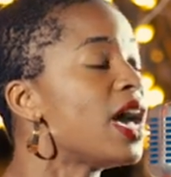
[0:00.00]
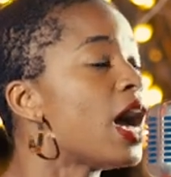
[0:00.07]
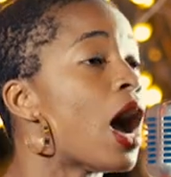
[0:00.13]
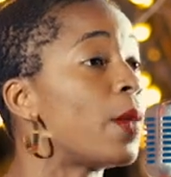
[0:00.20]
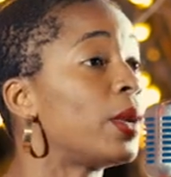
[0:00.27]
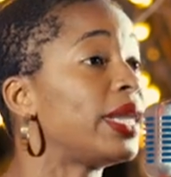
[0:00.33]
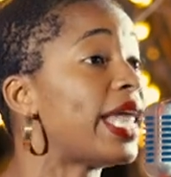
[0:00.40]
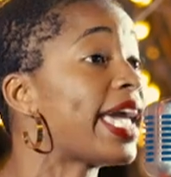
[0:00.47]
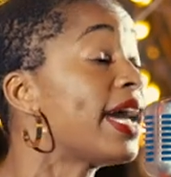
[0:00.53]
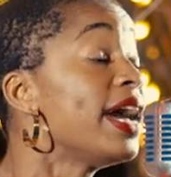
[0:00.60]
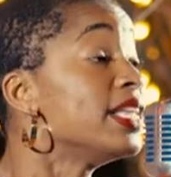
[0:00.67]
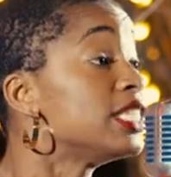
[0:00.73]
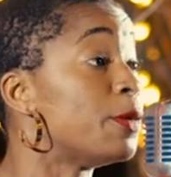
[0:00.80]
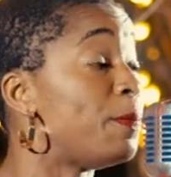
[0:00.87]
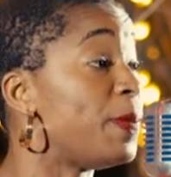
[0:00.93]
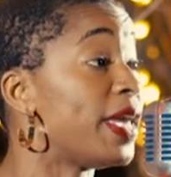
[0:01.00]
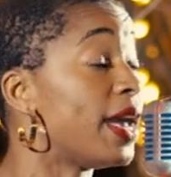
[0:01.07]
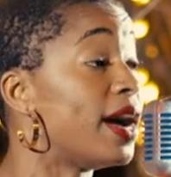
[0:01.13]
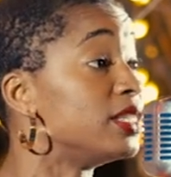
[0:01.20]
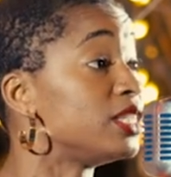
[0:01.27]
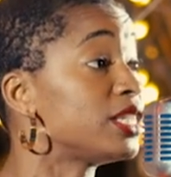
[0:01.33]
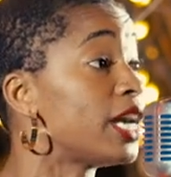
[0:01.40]
I would like to be
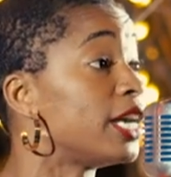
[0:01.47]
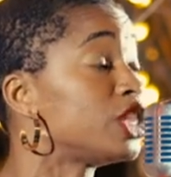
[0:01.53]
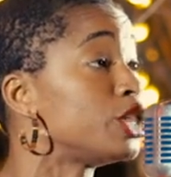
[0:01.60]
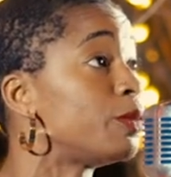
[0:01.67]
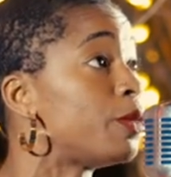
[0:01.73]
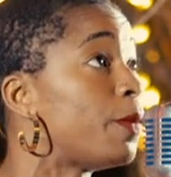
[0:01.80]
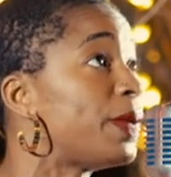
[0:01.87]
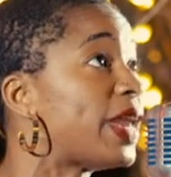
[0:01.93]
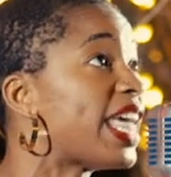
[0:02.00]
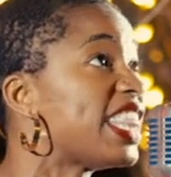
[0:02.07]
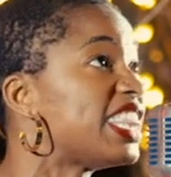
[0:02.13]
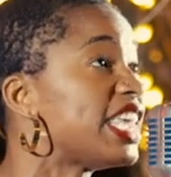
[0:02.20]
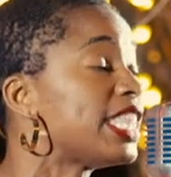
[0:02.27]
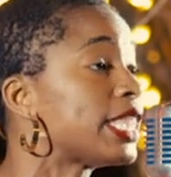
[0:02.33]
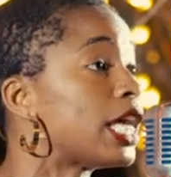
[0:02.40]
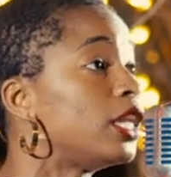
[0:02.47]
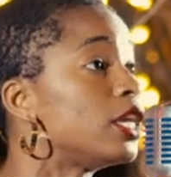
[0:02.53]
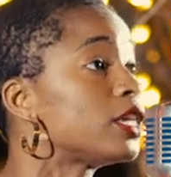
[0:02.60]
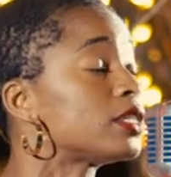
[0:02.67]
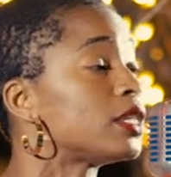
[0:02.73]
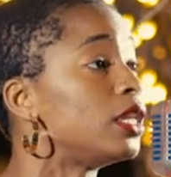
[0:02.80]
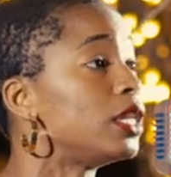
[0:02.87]
untouchable, but I think that
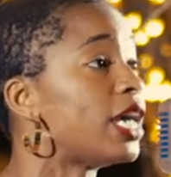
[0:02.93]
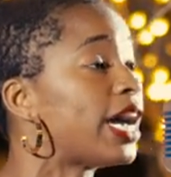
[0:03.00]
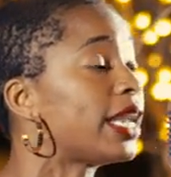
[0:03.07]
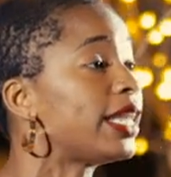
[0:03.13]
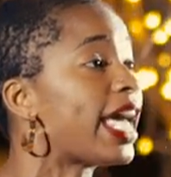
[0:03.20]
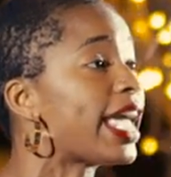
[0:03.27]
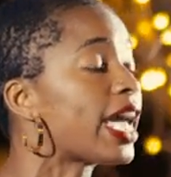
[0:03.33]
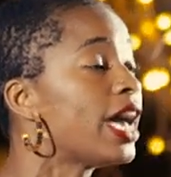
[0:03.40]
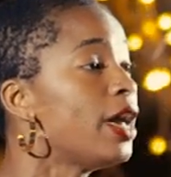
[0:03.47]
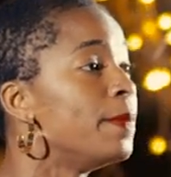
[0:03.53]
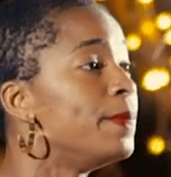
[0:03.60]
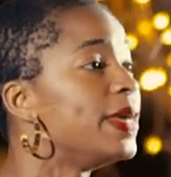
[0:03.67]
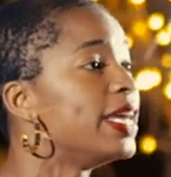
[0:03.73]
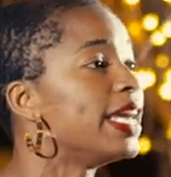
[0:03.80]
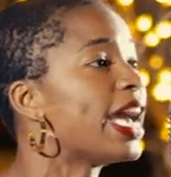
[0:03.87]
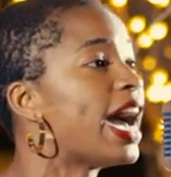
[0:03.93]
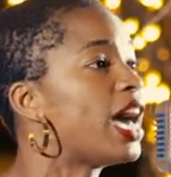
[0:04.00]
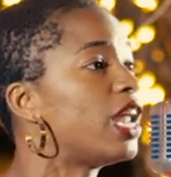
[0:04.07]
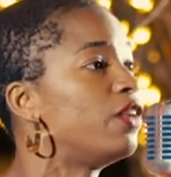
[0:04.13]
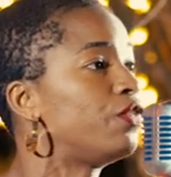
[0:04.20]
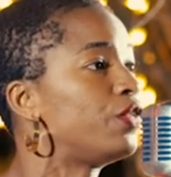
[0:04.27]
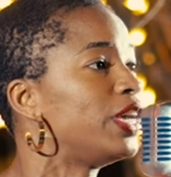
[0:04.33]
looks a lot like being out
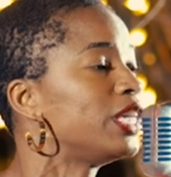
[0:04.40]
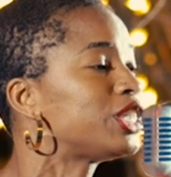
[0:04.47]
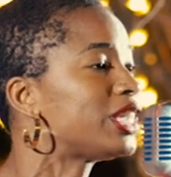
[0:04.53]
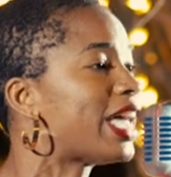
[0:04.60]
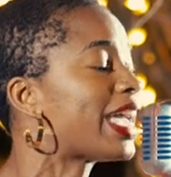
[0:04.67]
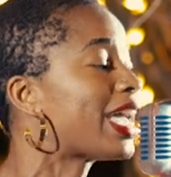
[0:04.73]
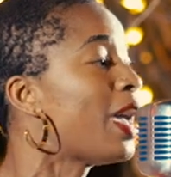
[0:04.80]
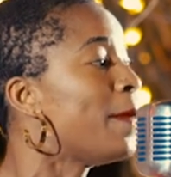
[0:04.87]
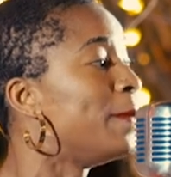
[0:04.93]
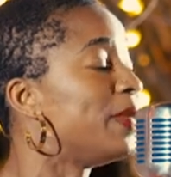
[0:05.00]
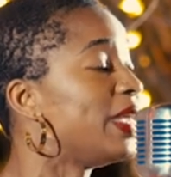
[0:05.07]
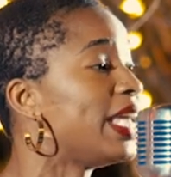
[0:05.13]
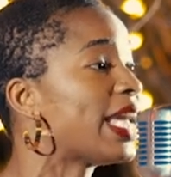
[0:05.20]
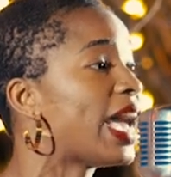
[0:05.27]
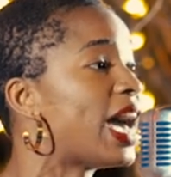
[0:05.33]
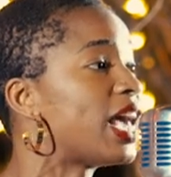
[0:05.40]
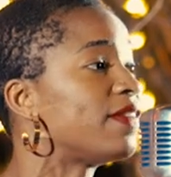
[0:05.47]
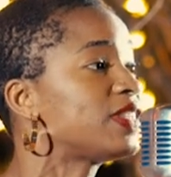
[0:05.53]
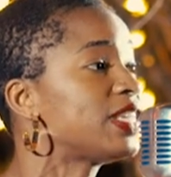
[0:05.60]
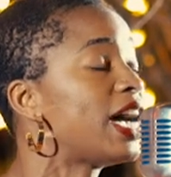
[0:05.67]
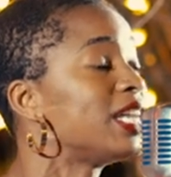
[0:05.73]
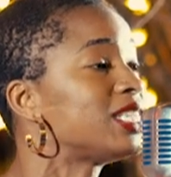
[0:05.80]
of reach, like being out of
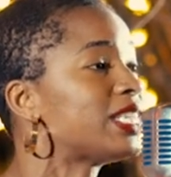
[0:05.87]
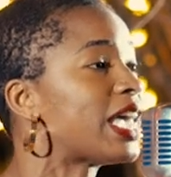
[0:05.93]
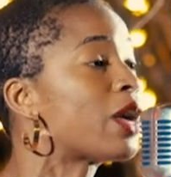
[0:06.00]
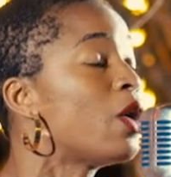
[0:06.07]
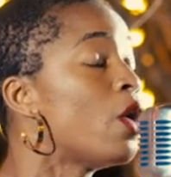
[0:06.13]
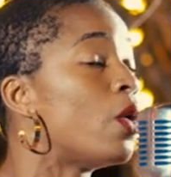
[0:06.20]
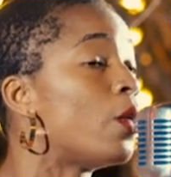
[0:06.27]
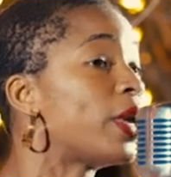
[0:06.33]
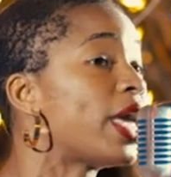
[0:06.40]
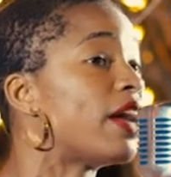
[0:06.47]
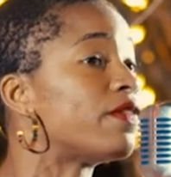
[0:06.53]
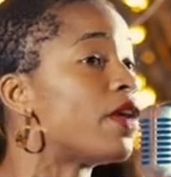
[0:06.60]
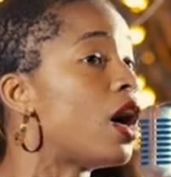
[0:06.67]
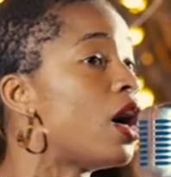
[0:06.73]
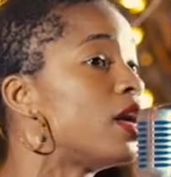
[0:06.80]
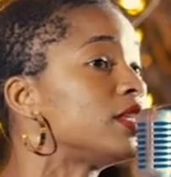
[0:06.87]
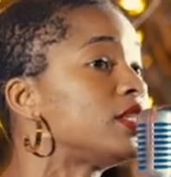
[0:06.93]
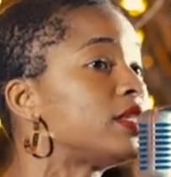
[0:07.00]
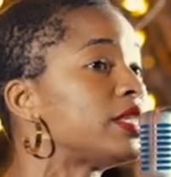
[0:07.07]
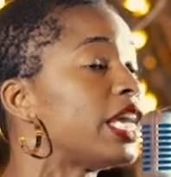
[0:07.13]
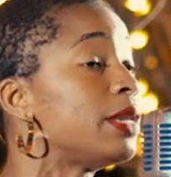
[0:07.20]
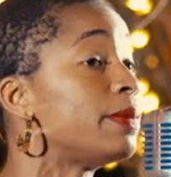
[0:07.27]
touch, like oh, we have all all
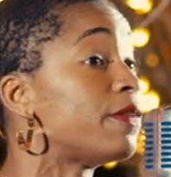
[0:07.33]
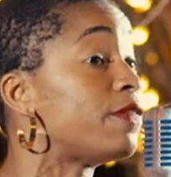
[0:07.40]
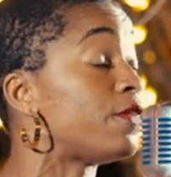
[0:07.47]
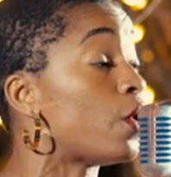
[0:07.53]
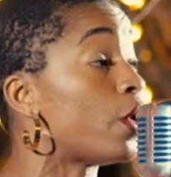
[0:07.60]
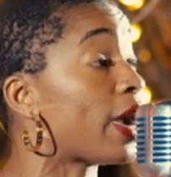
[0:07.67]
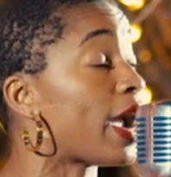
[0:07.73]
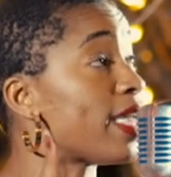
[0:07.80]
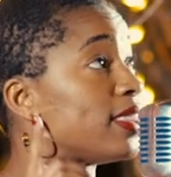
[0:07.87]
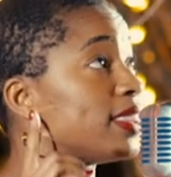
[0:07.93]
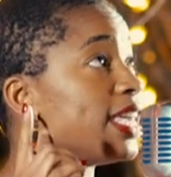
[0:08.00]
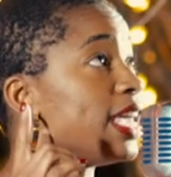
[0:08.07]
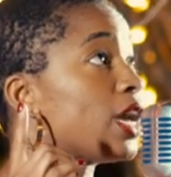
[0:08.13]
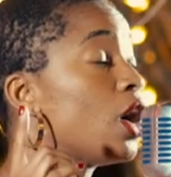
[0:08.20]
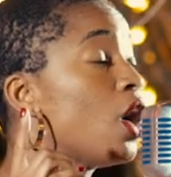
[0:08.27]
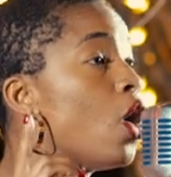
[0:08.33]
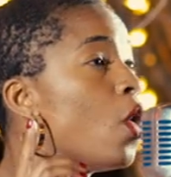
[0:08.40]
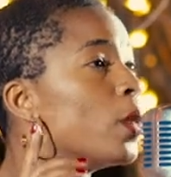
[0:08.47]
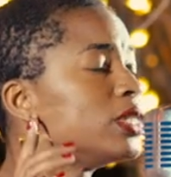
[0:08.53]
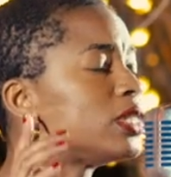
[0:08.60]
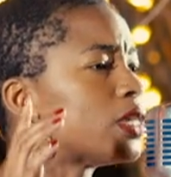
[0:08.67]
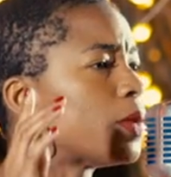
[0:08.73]
seen before, I think
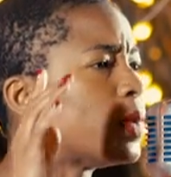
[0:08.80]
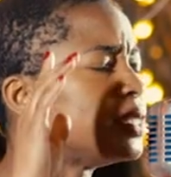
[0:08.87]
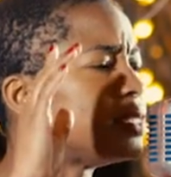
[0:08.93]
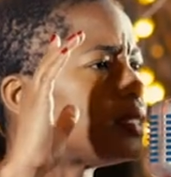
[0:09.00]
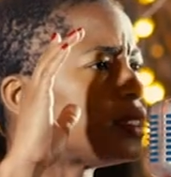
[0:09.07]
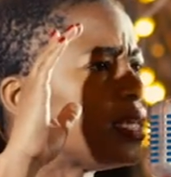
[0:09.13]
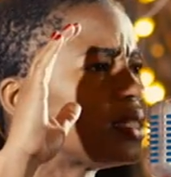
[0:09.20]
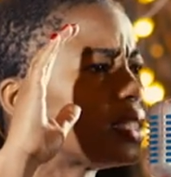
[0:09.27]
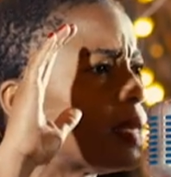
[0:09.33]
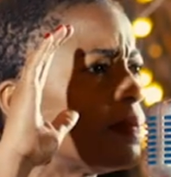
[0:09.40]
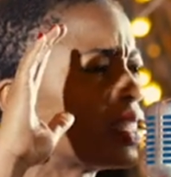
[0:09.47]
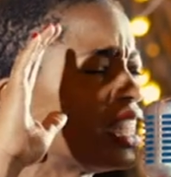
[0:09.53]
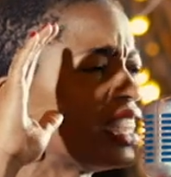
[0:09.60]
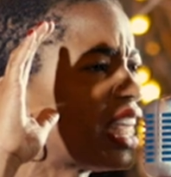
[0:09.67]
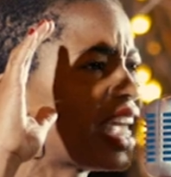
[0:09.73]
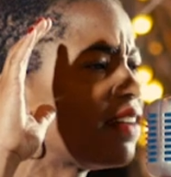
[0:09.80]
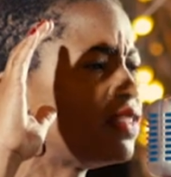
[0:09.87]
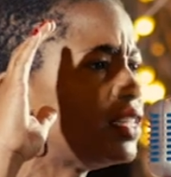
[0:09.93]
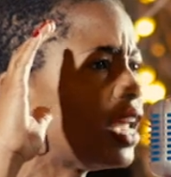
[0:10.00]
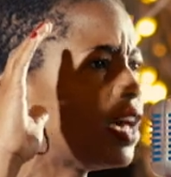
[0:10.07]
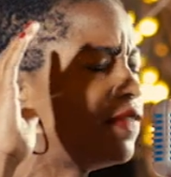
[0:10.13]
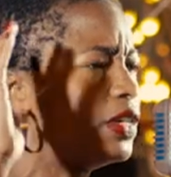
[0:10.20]
when someone sees something that they have
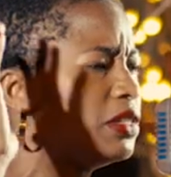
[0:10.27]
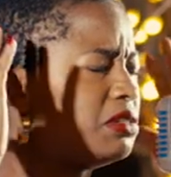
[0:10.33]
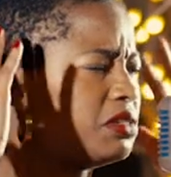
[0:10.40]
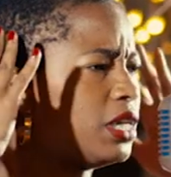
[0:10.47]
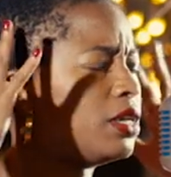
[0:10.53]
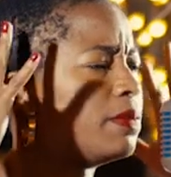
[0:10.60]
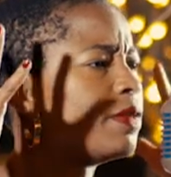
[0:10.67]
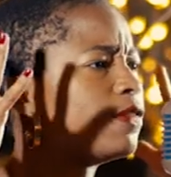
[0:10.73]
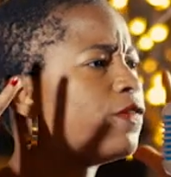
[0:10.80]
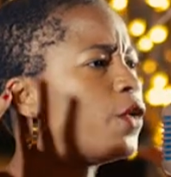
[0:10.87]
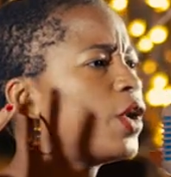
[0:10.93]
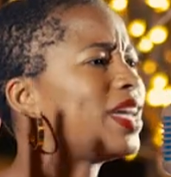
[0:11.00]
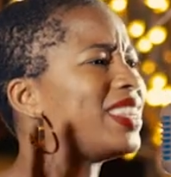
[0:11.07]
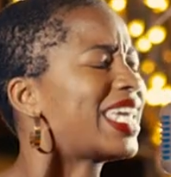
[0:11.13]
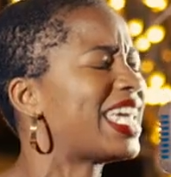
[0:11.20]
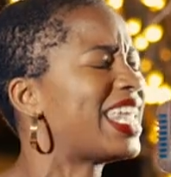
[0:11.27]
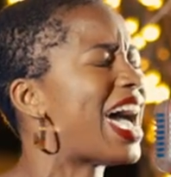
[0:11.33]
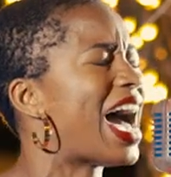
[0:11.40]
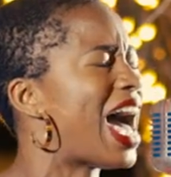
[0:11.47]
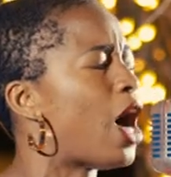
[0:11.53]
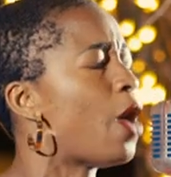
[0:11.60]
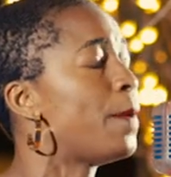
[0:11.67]
never seen before, they
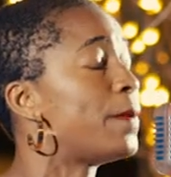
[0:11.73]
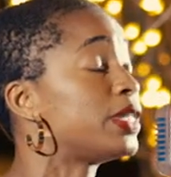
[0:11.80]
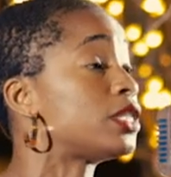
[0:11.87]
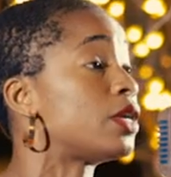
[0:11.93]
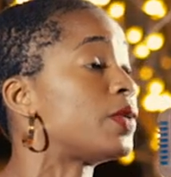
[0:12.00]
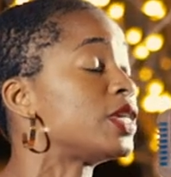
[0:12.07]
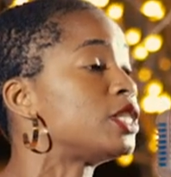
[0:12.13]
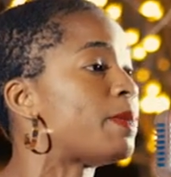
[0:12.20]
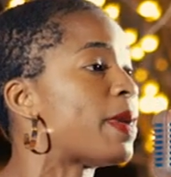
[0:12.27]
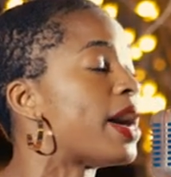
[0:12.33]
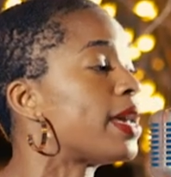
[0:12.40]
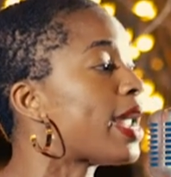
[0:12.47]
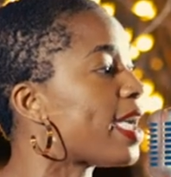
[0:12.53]
cannot help but to respond.